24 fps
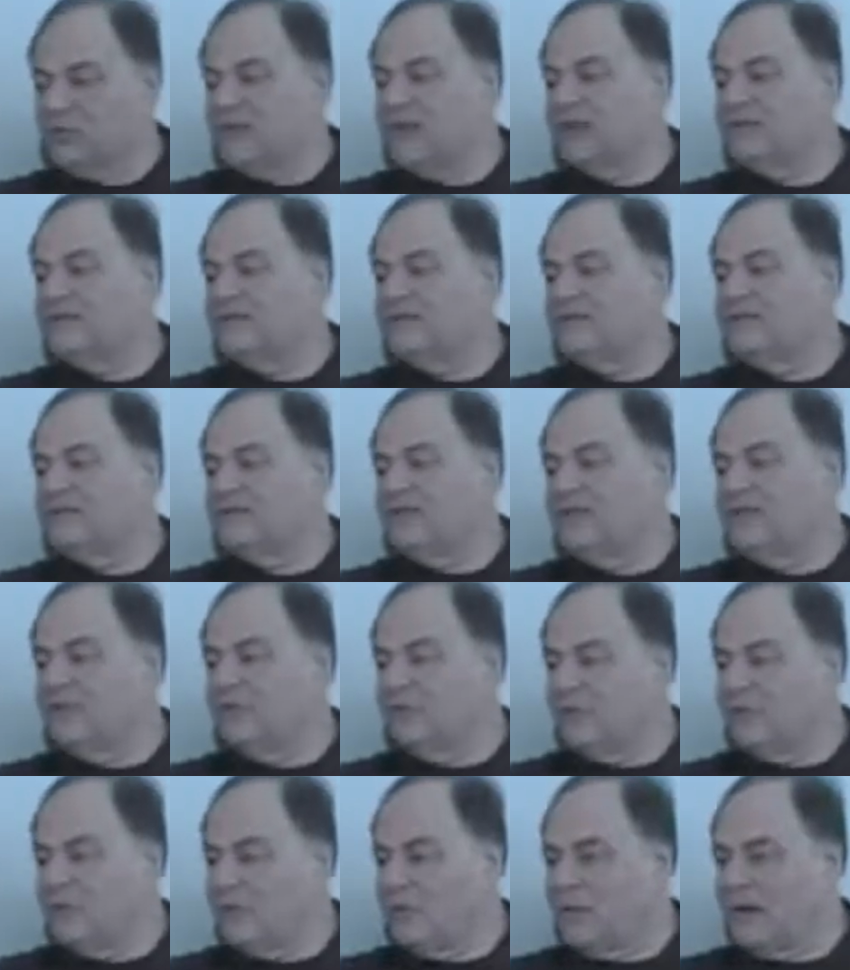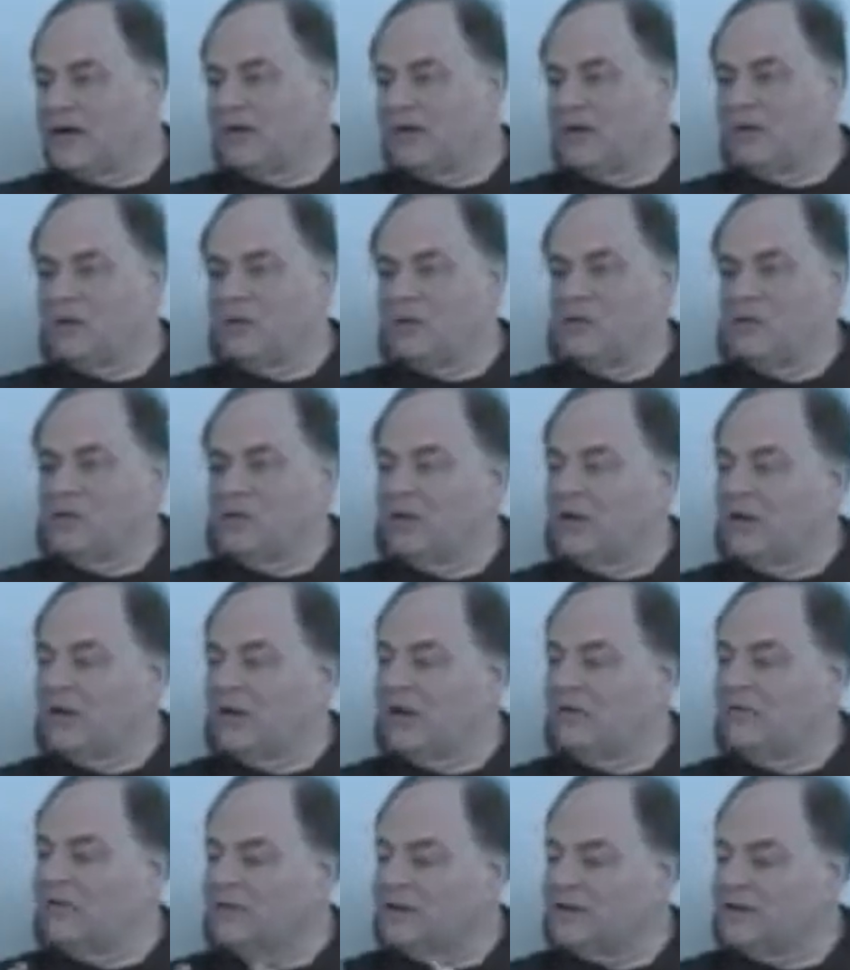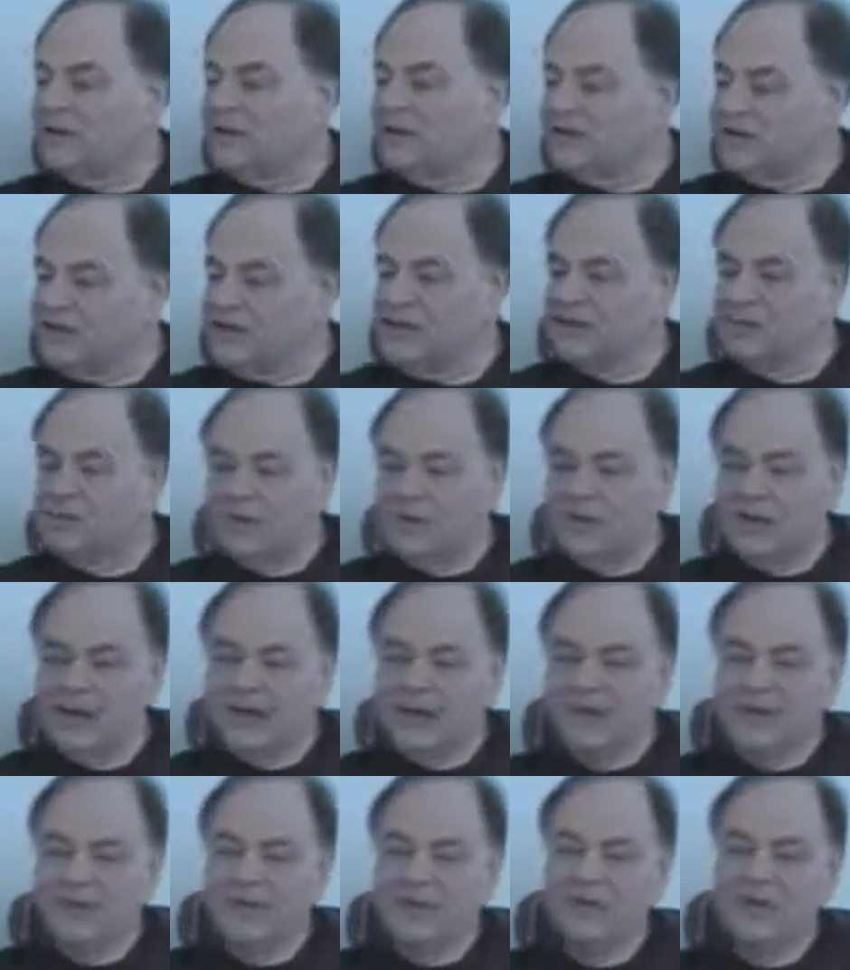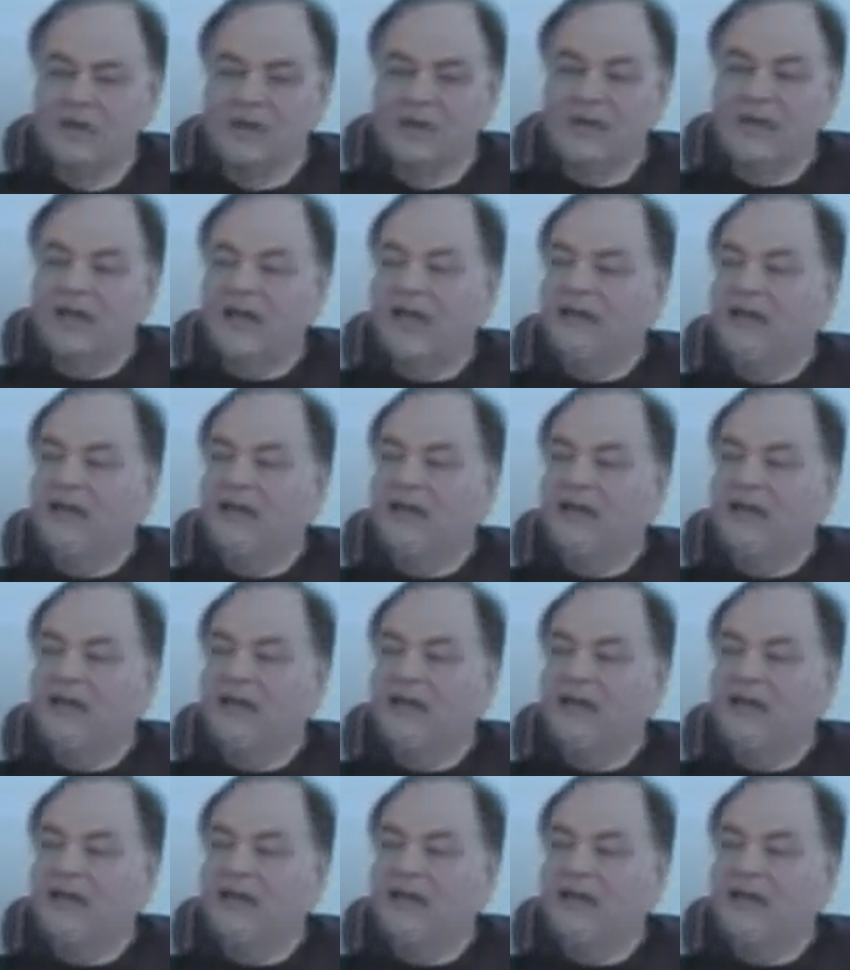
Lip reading: written in the modern world where literacy is more common.